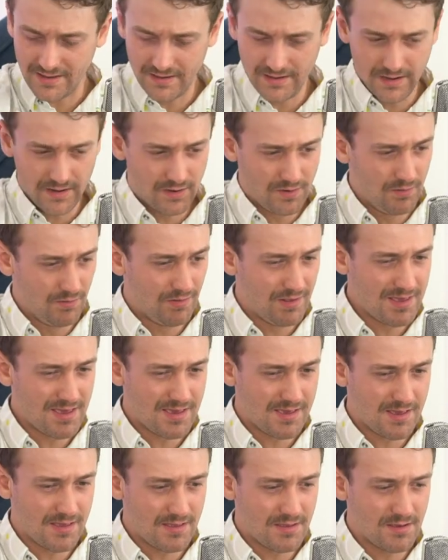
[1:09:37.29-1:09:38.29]
You know,
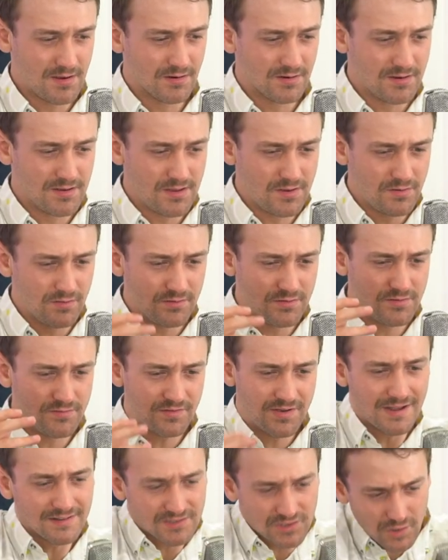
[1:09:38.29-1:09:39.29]
like you're you
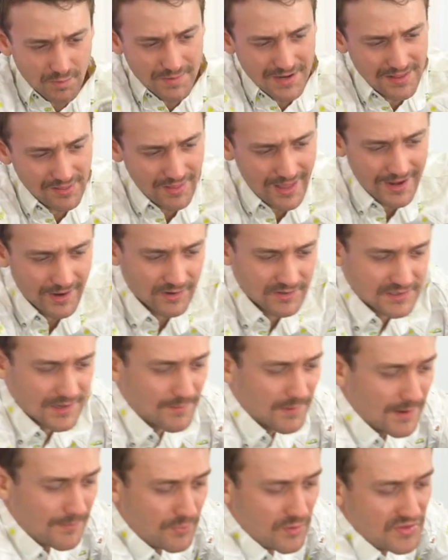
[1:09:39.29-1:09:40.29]
you've got so many layers.
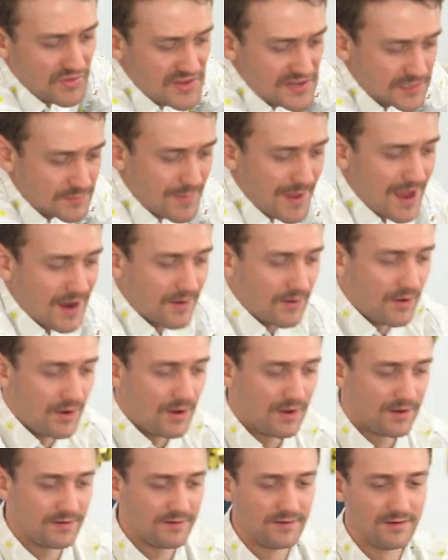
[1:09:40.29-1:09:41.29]
I'm gonna put these back
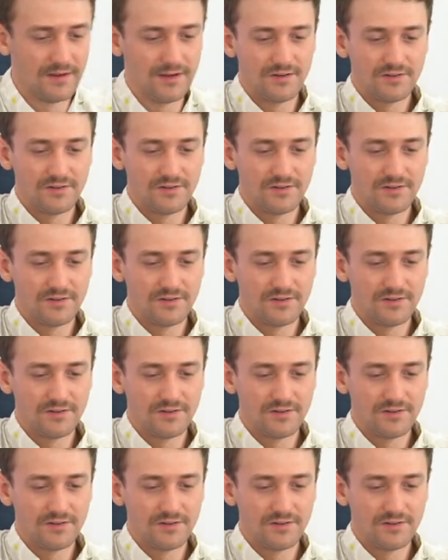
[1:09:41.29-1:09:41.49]
on.